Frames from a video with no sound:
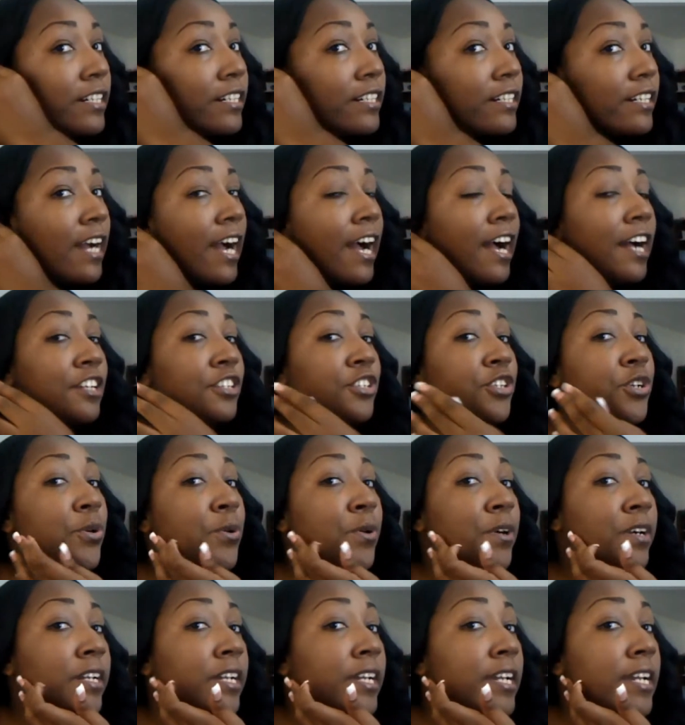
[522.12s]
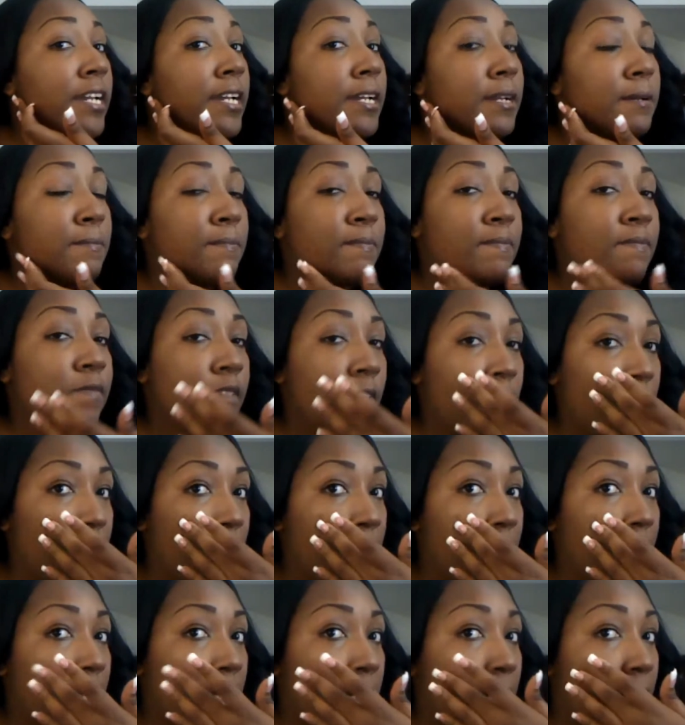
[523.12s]
contour kit
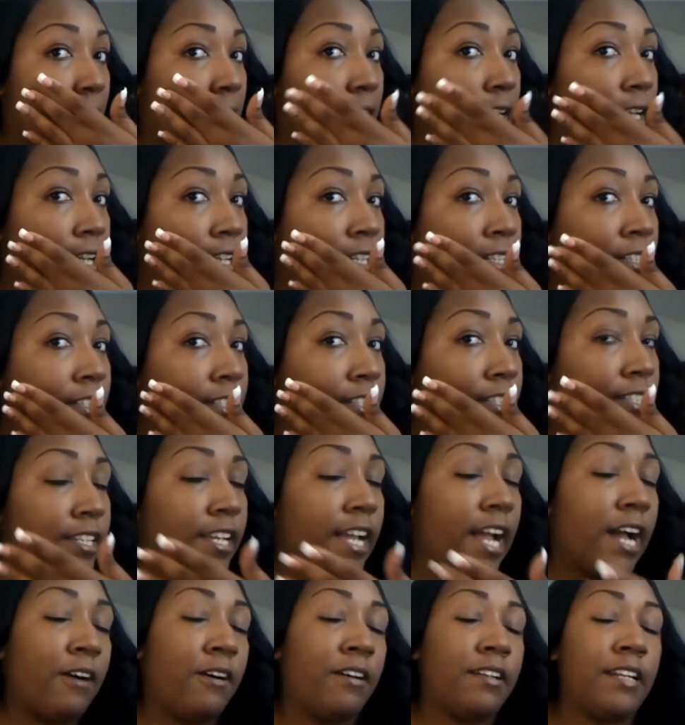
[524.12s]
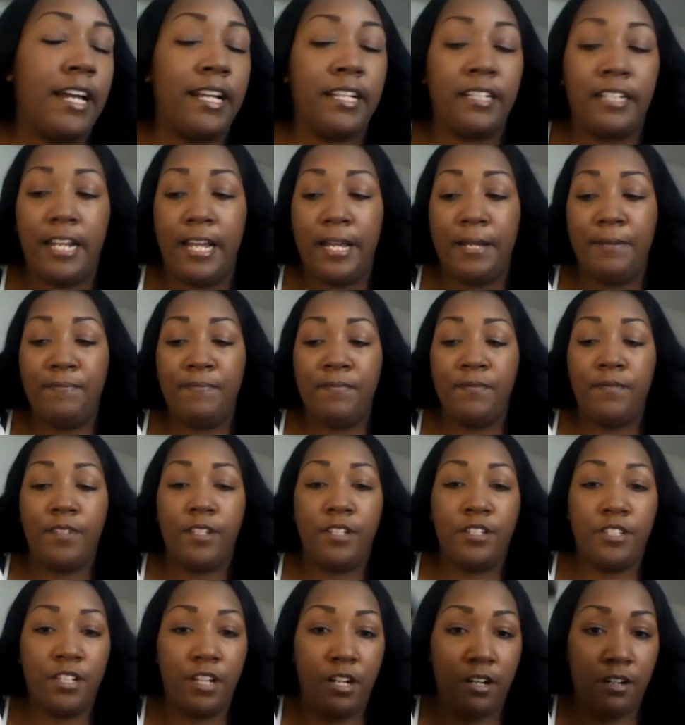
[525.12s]
and see how I like that.
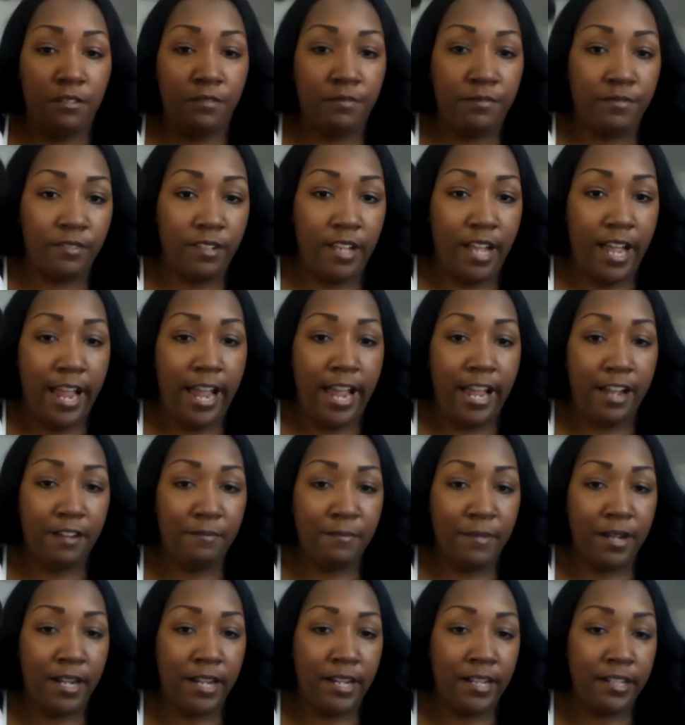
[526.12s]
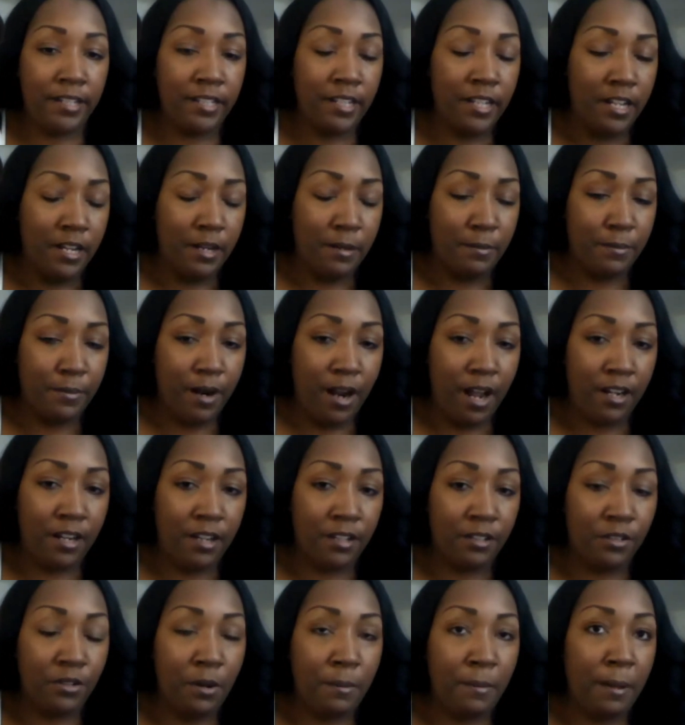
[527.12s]
So I have my
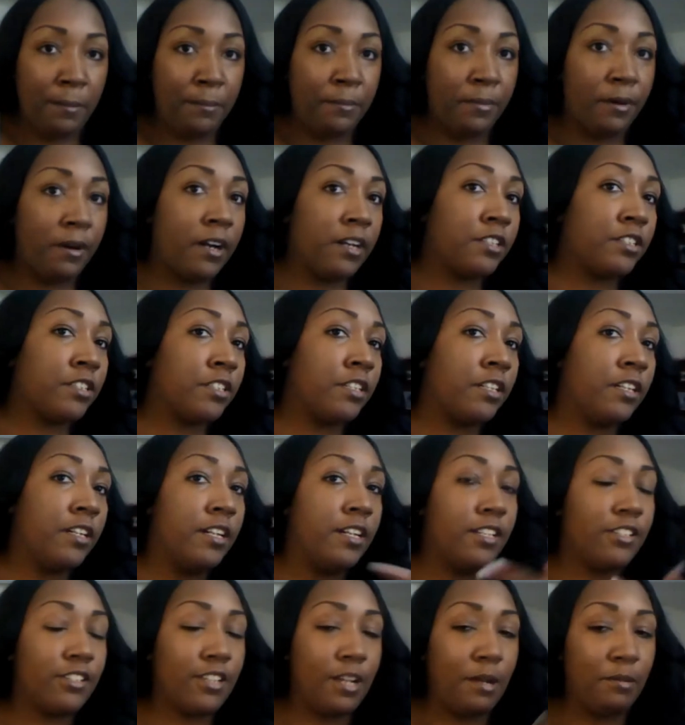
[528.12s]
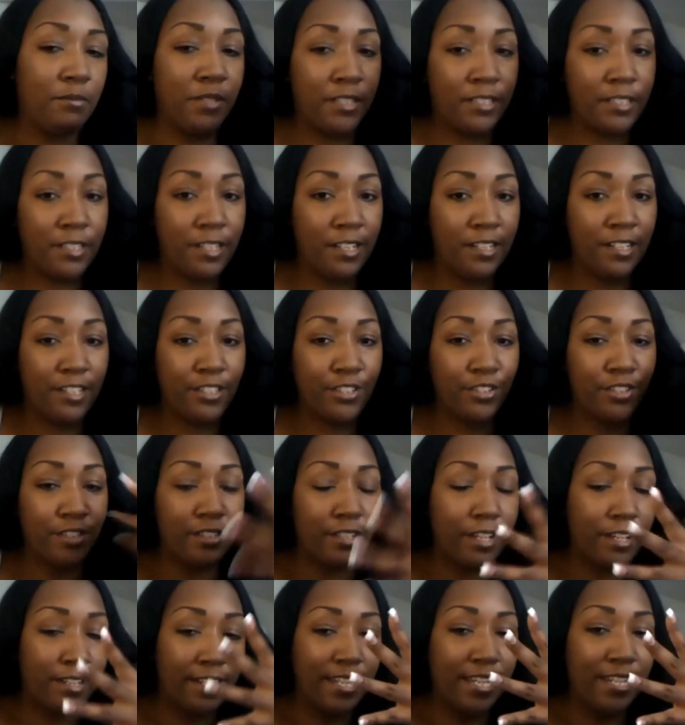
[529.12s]
product on my brush, so I'm just going to
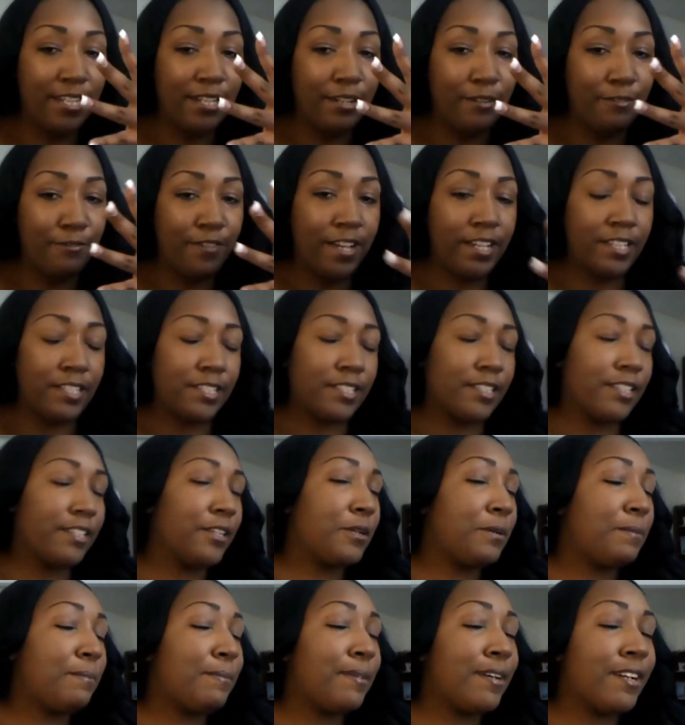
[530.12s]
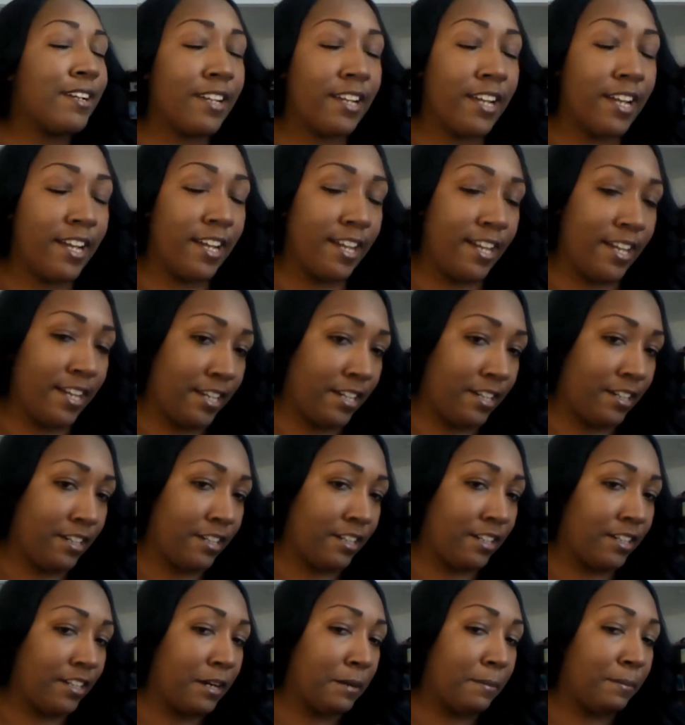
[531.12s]
suck in the face a little bit and
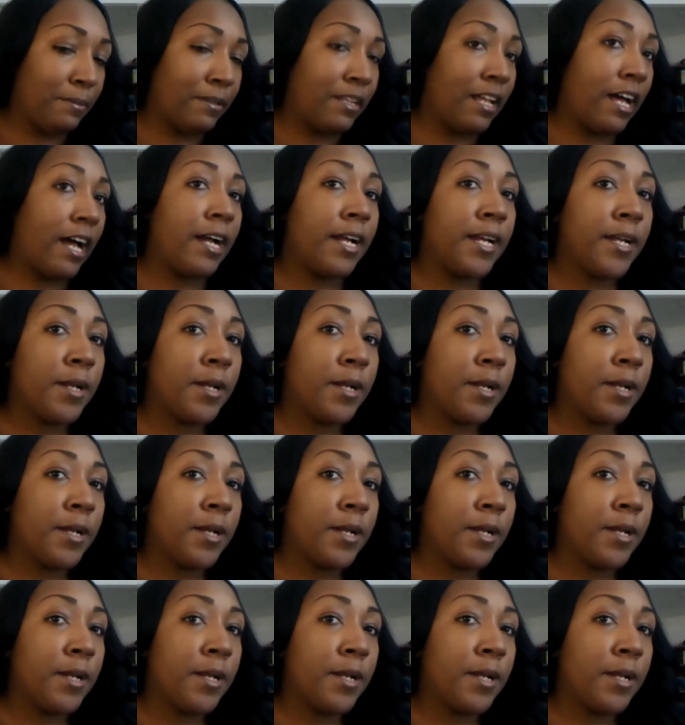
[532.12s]
apply.